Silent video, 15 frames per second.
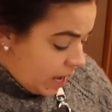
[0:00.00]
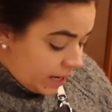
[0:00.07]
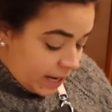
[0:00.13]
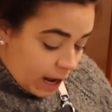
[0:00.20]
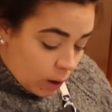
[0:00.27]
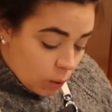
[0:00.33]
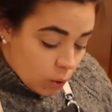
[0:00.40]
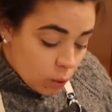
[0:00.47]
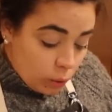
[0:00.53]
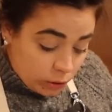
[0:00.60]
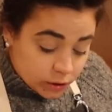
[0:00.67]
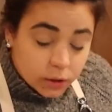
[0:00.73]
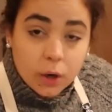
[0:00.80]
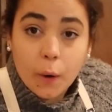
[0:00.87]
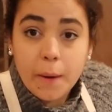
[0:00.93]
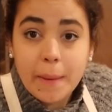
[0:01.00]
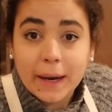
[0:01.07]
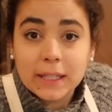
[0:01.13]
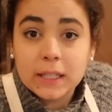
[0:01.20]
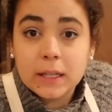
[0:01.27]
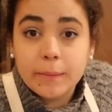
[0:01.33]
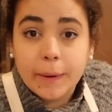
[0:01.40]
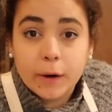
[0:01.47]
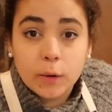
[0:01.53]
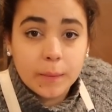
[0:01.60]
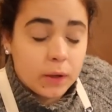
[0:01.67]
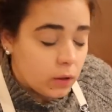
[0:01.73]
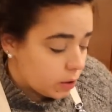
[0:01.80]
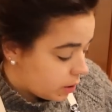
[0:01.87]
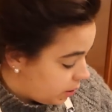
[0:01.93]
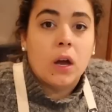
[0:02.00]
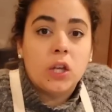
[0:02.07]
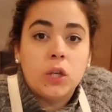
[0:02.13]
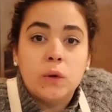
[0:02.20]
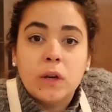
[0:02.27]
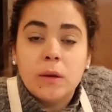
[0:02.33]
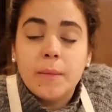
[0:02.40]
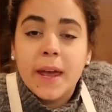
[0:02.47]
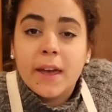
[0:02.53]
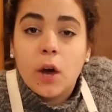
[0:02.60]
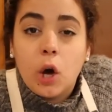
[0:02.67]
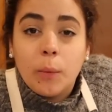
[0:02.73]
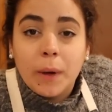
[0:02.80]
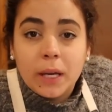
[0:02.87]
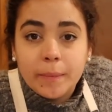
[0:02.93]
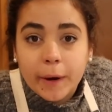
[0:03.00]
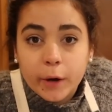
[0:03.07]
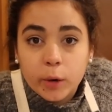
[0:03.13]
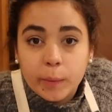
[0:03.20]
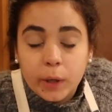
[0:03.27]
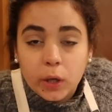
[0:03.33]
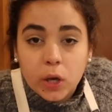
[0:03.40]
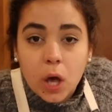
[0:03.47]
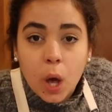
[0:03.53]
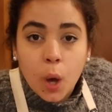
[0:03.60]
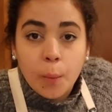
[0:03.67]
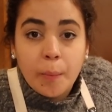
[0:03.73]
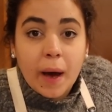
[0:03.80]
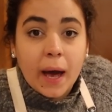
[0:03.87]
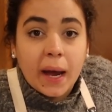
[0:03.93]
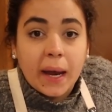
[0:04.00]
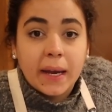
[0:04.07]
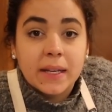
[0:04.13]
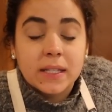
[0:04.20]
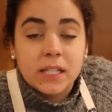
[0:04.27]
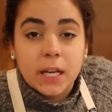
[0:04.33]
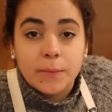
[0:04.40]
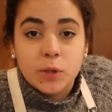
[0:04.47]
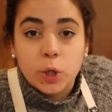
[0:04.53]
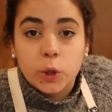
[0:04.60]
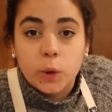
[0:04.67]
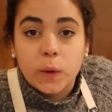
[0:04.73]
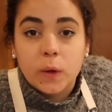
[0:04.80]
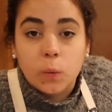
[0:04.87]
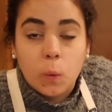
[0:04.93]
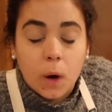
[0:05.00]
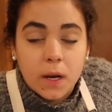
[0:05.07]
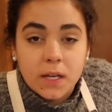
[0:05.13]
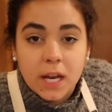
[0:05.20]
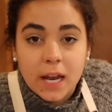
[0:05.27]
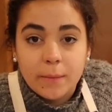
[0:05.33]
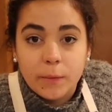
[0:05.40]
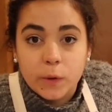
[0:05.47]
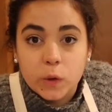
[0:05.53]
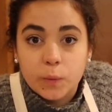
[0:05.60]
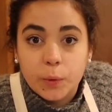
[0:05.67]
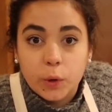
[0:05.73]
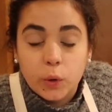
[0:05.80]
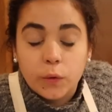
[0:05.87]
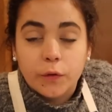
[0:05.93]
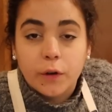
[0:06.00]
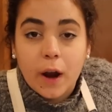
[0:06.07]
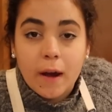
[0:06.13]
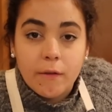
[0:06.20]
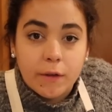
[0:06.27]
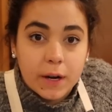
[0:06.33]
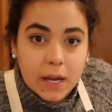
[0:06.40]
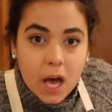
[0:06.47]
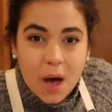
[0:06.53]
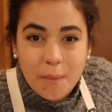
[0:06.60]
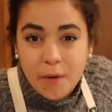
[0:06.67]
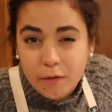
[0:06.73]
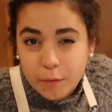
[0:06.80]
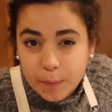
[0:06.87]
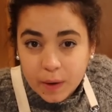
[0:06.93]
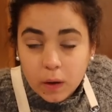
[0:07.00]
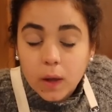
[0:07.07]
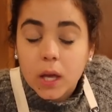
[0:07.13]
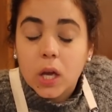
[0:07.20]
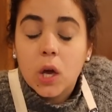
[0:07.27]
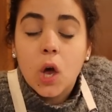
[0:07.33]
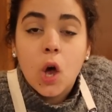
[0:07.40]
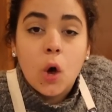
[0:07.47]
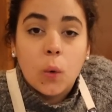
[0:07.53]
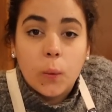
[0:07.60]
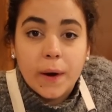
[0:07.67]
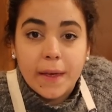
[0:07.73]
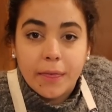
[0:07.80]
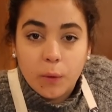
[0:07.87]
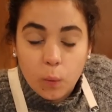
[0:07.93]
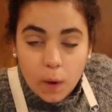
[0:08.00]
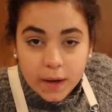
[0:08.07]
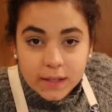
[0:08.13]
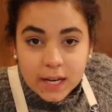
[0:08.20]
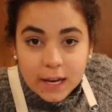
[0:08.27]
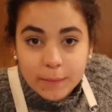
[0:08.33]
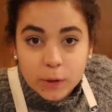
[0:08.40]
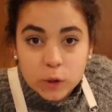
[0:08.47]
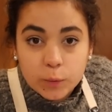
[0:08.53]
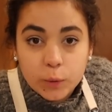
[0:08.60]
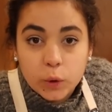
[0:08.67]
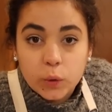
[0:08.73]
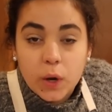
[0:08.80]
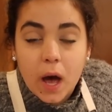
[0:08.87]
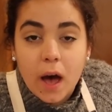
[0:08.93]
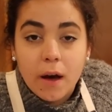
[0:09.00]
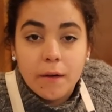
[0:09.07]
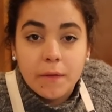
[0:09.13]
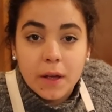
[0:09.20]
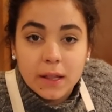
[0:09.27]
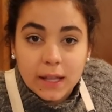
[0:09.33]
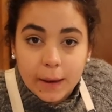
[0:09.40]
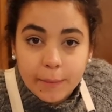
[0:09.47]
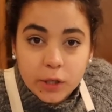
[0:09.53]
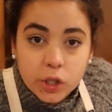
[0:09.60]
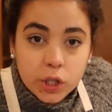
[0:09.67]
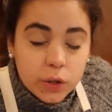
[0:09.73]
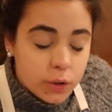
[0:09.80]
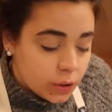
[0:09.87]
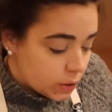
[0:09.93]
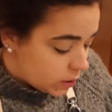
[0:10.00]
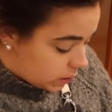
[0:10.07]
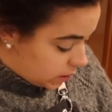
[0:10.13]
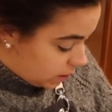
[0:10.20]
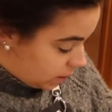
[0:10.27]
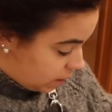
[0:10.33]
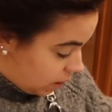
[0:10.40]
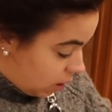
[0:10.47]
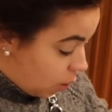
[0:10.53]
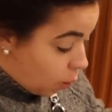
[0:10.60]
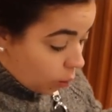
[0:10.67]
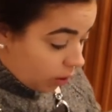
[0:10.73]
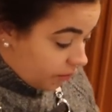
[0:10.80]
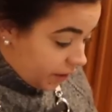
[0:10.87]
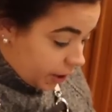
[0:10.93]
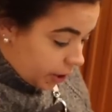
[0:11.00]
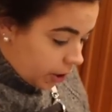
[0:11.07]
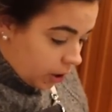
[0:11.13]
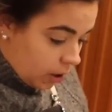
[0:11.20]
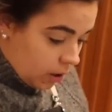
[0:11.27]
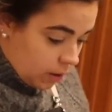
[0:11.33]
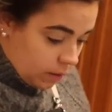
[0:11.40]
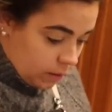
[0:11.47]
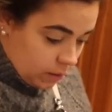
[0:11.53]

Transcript: Now, going back to the buttermilk, you can make homemade buttermilk by substituting one tablespoon for every cup of milk with one tablespoon of lemon juice or vinegar